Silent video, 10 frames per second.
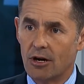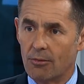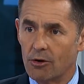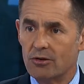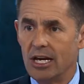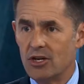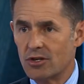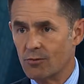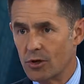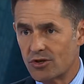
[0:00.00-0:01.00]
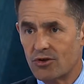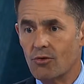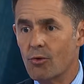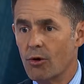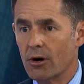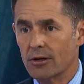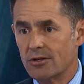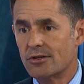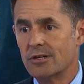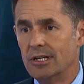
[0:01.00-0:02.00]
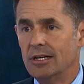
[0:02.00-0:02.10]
and our rotation was towards,